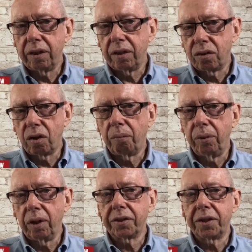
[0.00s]
and top
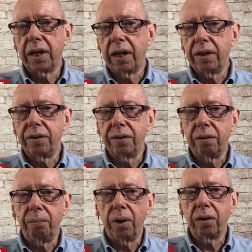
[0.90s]
real estate agents
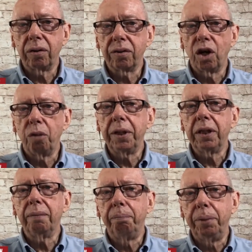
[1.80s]
and brokers, helping
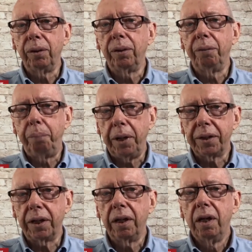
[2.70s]
them build
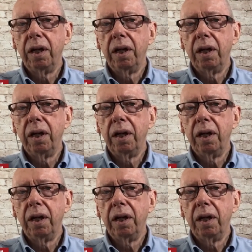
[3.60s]
better,